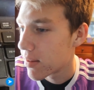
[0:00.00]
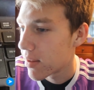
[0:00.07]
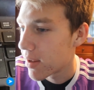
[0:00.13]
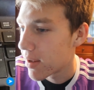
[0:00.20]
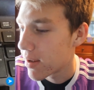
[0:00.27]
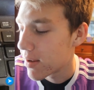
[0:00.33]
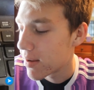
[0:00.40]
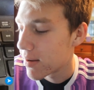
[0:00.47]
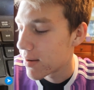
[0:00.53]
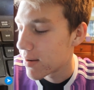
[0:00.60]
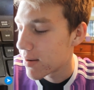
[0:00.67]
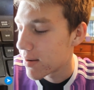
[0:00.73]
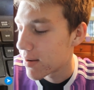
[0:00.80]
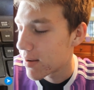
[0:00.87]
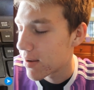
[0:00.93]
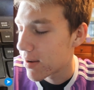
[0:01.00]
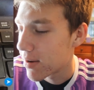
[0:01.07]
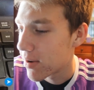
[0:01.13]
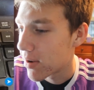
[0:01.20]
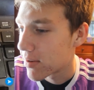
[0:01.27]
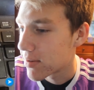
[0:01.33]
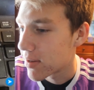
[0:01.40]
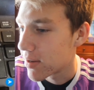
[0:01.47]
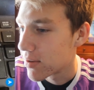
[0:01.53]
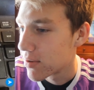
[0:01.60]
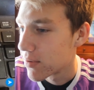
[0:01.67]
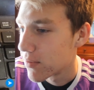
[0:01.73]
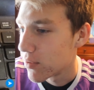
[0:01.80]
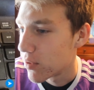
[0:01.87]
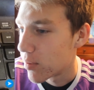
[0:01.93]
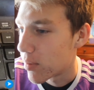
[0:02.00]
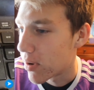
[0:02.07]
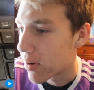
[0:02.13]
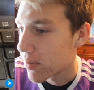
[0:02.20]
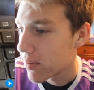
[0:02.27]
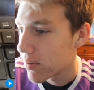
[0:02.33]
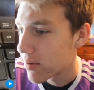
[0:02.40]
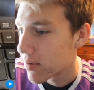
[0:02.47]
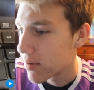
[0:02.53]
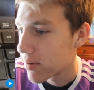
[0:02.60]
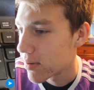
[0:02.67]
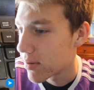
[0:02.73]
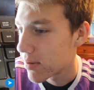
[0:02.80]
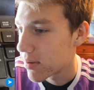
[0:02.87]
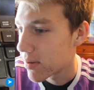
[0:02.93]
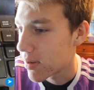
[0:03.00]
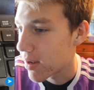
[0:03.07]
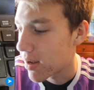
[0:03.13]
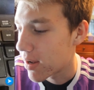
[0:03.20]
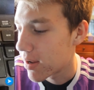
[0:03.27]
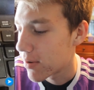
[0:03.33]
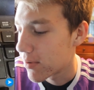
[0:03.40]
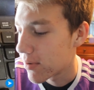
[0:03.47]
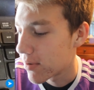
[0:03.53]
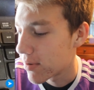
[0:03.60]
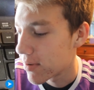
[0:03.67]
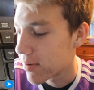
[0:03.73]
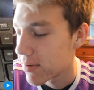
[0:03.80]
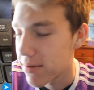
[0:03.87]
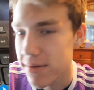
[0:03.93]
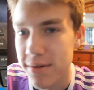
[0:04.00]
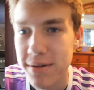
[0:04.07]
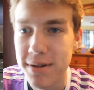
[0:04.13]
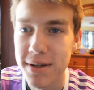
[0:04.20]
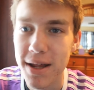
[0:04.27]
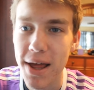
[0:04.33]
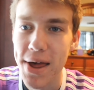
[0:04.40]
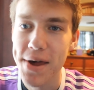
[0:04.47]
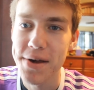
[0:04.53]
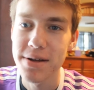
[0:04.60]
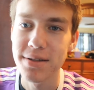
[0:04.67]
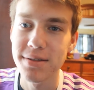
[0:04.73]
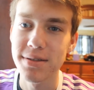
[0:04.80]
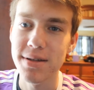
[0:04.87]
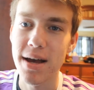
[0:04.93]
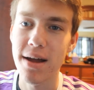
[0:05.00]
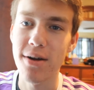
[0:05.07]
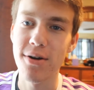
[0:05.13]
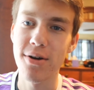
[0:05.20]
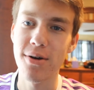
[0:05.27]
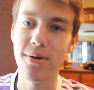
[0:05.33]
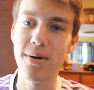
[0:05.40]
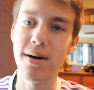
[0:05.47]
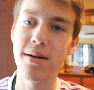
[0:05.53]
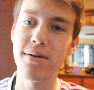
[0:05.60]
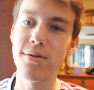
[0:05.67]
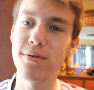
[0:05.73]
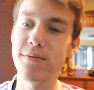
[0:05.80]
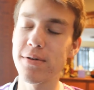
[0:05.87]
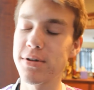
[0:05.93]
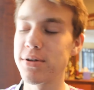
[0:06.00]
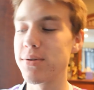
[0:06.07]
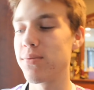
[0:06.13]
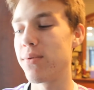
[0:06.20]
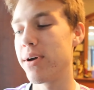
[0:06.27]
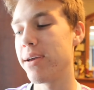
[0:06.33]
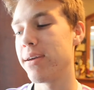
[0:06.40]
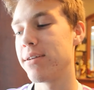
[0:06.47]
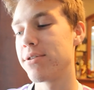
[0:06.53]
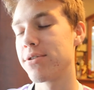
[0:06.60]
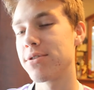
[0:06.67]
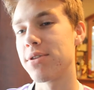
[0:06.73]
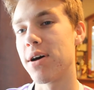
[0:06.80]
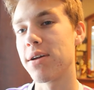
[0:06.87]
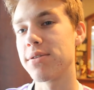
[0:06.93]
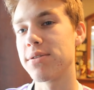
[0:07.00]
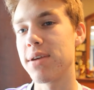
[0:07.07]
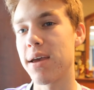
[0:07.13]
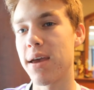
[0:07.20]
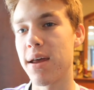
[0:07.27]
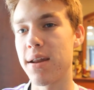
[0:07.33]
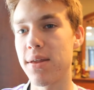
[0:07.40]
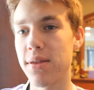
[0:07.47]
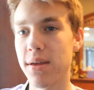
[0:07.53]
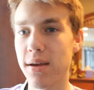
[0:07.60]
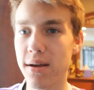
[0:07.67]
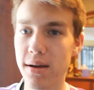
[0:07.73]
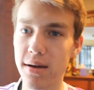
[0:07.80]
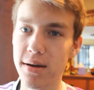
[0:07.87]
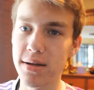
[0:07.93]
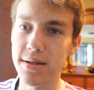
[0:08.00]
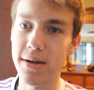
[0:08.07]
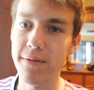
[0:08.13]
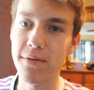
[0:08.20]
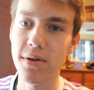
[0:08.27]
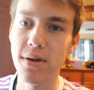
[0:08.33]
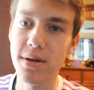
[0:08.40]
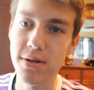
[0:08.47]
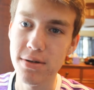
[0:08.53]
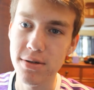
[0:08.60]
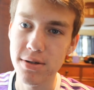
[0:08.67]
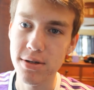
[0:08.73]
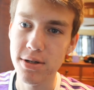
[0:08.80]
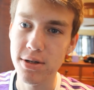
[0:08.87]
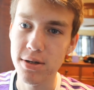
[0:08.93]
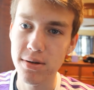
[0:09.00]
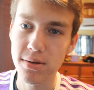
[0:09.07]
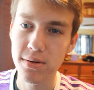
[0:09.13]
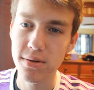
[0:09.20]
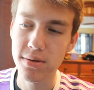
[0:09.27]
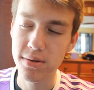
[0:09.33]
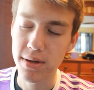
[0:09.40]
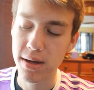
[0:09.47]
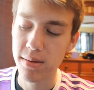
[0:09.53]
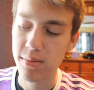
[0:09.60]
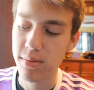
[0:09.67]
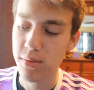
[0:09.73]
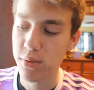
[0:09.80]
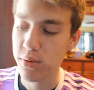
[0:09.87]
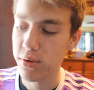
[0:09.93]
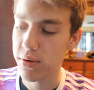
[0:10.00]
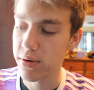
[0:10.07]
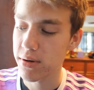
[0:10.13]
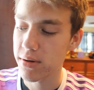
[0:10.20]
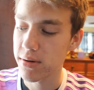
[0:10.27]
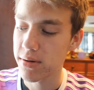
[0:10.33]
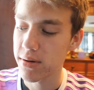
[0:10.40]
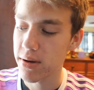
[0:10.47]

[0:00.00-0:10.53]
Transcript: that I got to interview a model. I don't, I don't know. I don't know if I should wait and just not say anything because I feel like she'll get more.